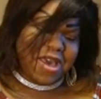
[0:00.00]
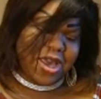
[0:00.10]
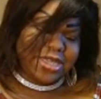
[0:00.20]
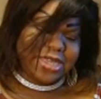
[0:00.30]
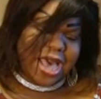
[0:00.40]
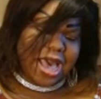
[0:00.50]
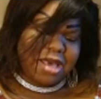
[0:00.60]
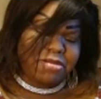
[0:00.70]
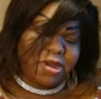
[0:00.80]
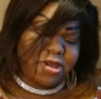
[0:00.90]
right,
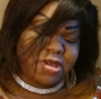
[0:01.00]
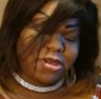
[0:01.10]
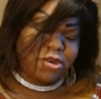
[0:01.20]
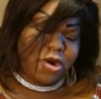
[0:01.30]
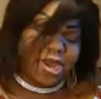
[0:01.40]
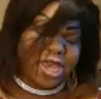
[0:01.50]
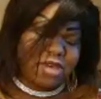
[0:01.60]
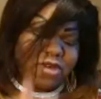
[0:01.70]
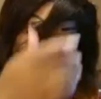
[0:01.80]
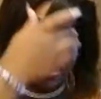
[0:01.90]
time. You are
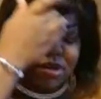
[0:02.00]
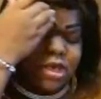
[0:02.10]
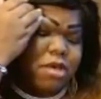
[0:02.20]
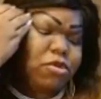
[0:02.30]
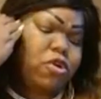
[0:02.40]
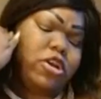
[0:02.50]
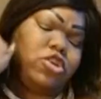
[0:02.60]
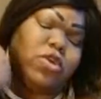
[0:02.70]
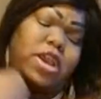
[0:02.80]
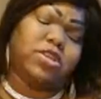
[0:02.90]
giving, you are
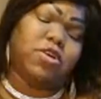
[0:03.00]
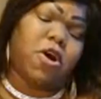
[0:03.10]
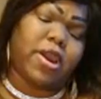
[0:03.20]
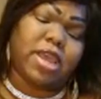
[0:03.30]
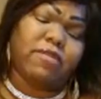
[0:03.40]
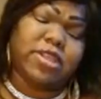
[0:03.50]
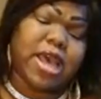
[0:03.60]
trying too hard. Give it